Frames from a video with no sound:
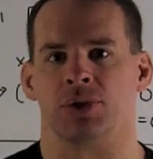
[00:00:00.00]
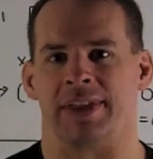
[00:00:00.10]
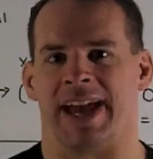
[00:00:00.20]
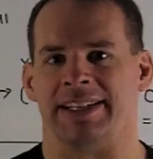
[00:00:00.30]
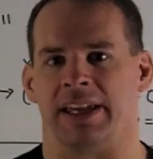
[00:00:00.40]

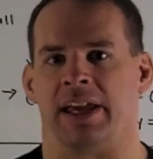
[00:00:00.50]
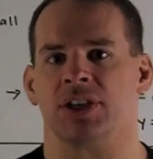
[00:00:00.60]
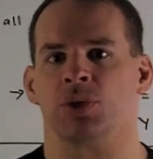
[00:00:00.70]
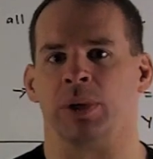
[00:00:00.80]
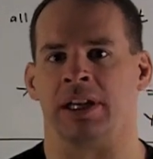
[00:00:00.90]
So the
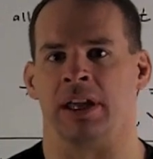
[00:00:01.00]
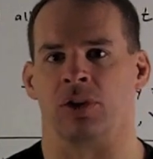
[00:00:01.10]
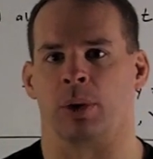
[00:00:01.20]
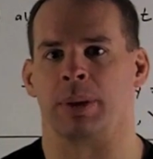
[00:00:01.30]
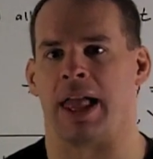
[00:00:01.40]
idea is we
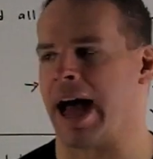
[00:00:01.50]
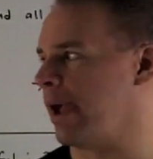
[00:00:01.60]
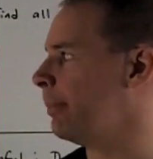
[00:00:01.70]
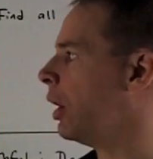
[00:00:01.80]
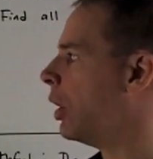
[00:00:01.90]
can either
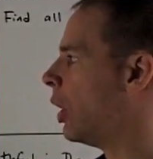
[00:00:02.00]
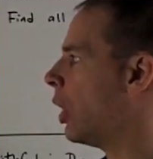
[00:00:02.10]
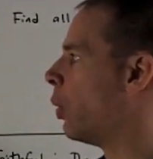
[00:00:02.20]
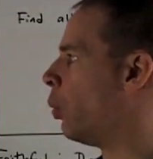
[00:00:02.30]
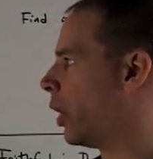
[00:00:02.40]
apply them
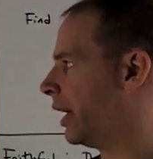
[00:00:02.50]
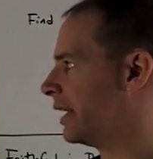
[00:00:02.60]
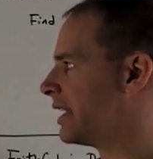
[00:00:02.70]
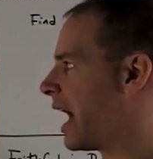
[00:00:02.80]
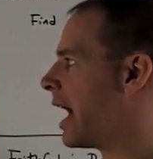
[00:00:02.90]

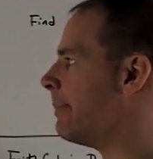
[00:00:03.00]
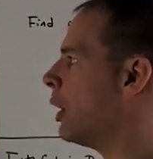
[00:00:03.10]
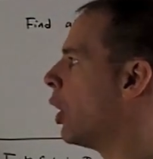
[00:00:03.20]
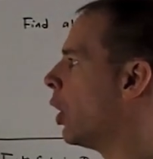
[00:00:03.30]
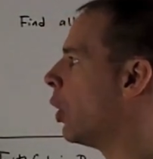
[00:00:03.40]
one at a
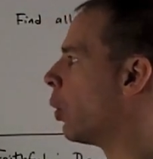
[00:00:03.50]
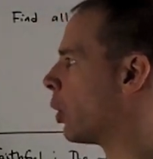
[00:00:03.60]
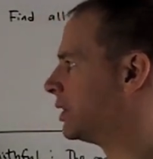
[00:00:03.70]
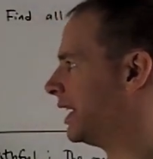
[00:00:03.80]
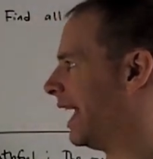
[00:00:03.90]
time
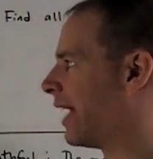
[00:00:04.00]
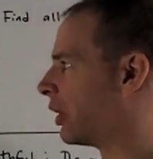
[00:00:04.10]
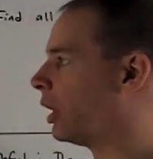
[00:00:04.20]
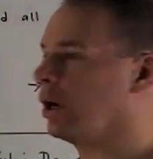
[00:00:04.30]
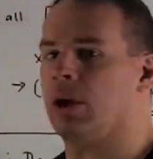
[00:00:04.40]
or
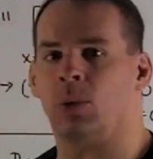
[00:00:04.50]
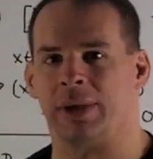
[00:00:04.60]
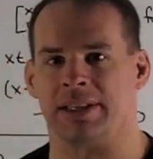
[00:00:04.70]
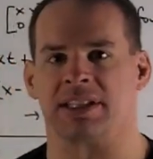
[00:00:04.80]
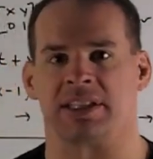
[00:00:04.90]
together
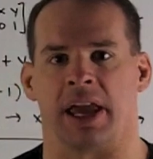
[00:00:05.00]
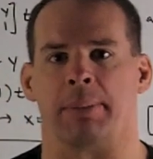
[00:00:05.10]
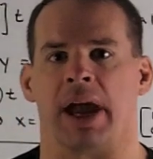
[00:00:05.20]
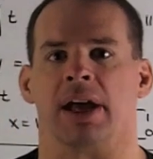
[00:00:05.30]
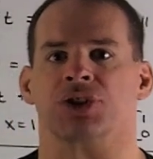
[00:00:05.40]
we get the
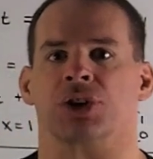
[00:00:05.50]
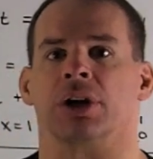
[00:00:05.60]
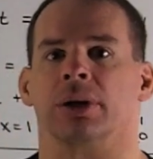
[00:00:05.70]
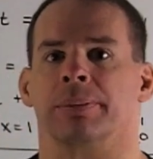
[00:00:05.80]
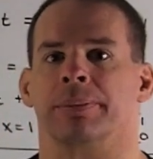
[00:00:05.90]
same answer.